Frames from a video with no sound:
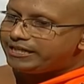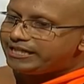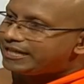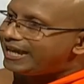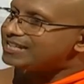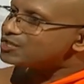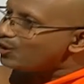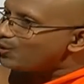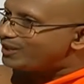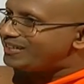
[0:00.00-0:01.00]
decays
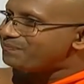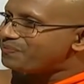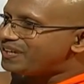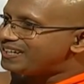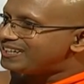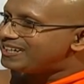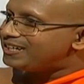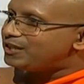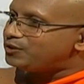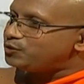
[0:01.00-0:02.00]
slowly.
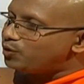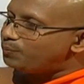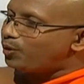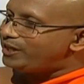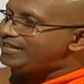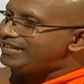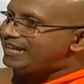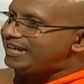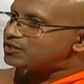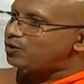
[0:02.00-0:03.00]
Your body
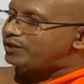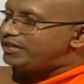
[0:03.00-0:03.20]
decays slowly.